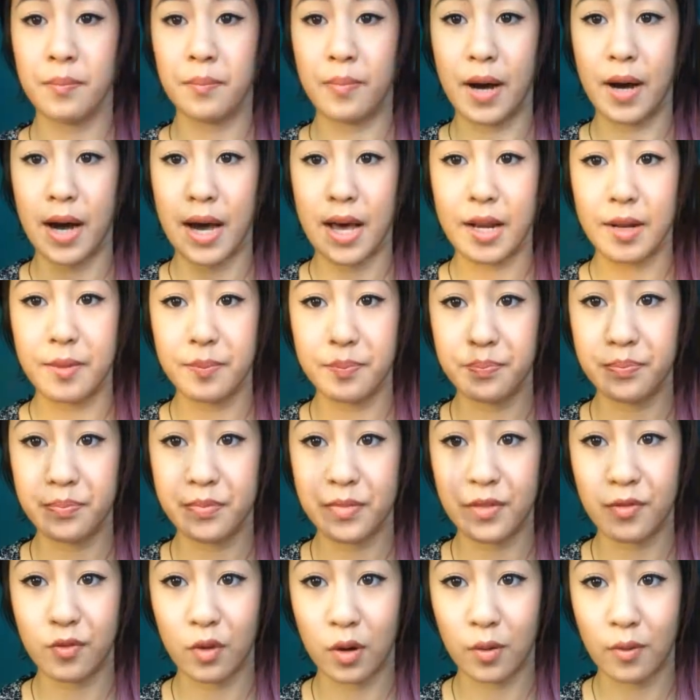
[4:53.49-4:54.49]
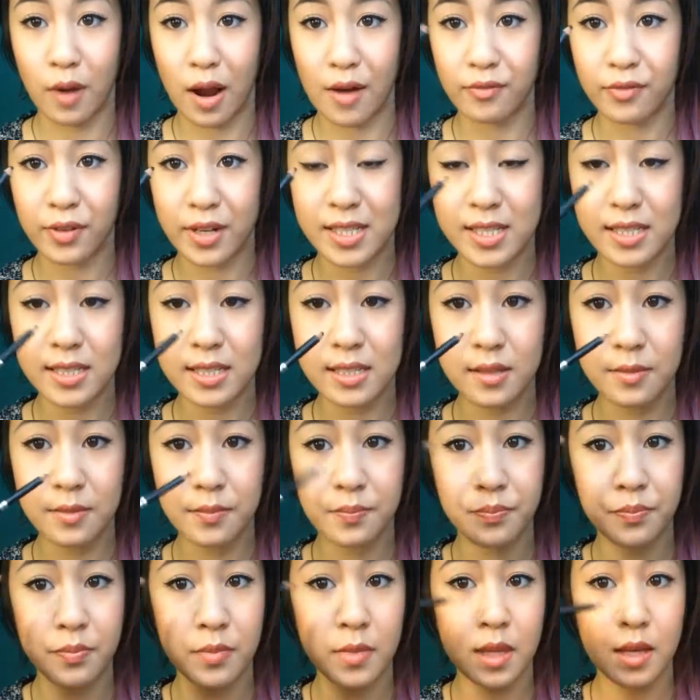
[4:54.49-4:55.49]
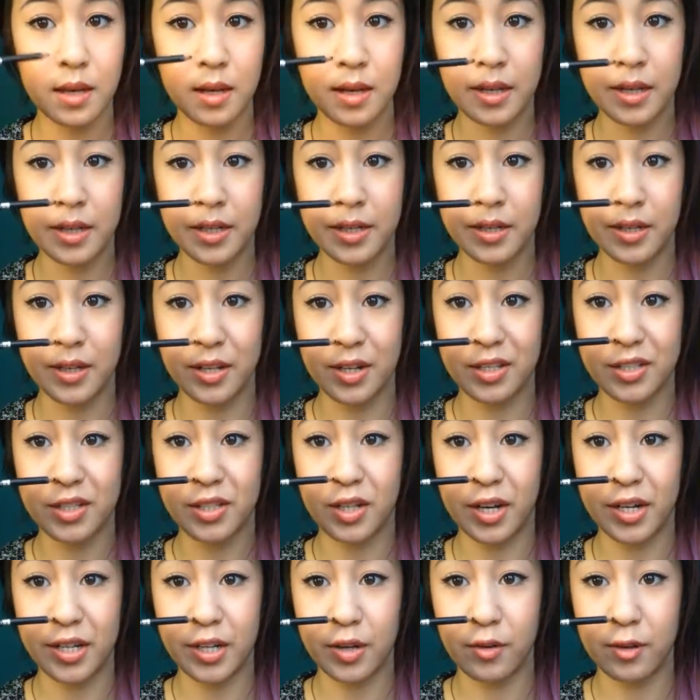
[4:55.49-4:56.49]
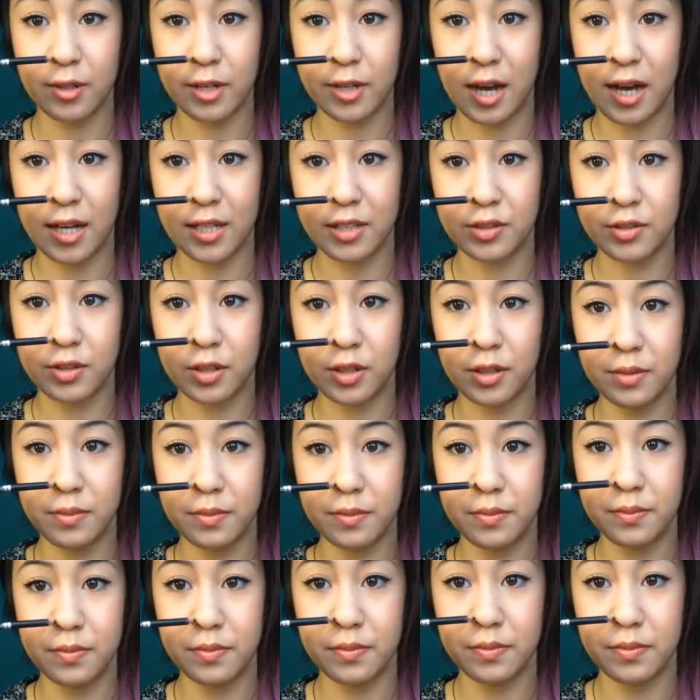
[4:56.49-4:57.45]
But for reference, you're going to start at your nostril